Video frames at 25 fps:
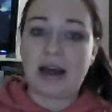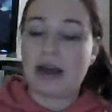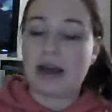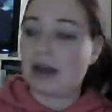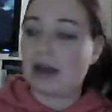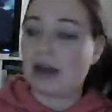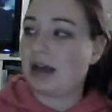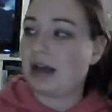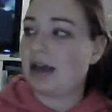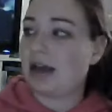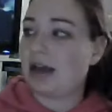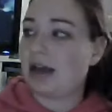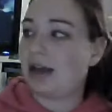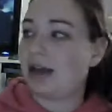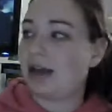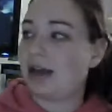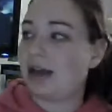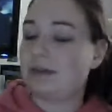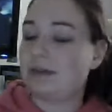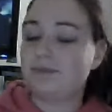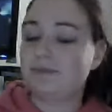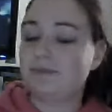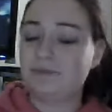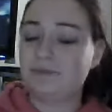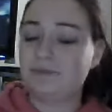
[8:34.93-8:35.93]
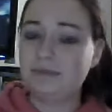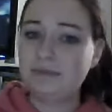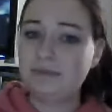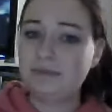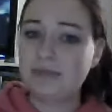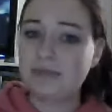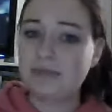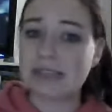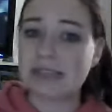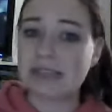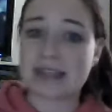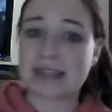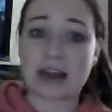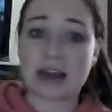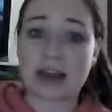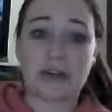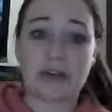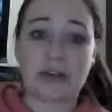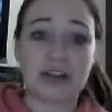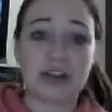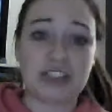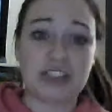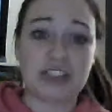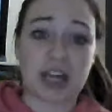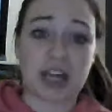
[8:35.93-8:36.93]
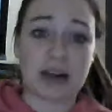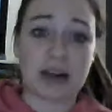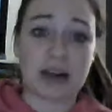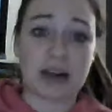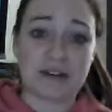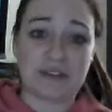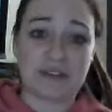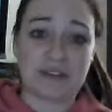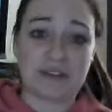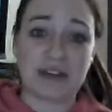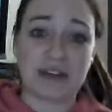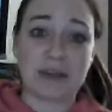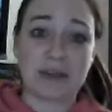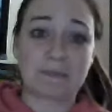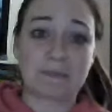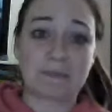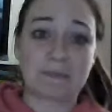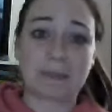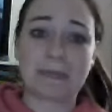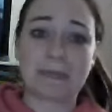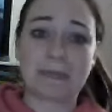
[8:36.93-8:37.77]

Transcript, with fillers: Uh, it's got great geography,